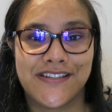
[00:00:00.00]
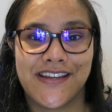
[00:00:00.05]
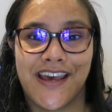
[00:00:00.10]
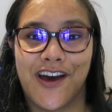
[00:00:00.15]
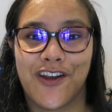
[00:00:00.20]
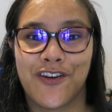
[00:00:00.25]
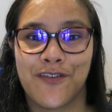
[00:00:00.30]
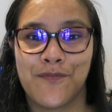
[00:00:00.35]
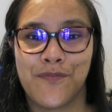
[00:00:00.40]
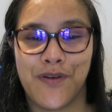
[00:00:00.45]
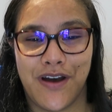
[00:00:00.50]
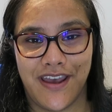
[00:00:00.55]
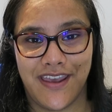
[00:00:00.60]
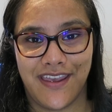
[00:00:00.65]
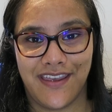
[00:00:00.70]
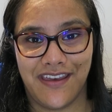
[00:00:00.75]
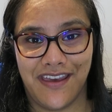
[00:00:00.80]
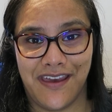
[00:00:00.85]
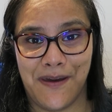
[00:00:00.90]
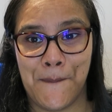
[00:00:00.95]
down by
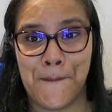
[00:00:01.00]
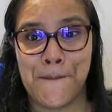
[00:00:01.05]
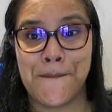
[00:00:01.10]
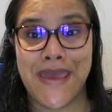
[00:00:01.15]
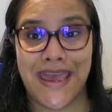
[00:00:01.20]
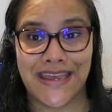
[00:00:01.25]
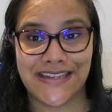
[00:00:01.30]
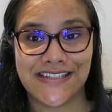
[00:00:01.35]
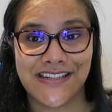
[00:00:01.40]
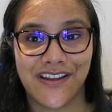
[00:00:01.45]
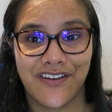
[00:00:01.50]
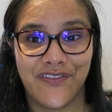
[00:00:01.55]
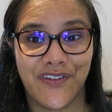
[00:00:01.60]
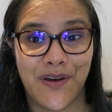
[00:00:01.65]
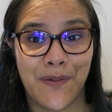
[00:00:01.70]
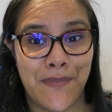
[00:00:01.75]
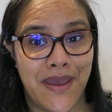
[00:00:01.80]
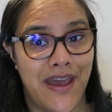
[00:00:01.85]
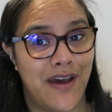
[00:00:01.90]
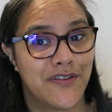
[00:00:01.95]
a massive
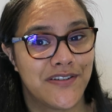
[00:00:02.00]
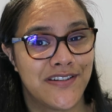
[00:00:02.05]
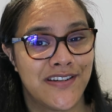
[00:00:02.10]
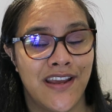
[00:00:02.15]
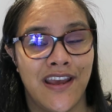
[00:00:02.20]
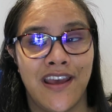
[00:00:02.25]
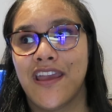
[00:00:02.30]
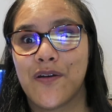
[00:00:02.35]
amount.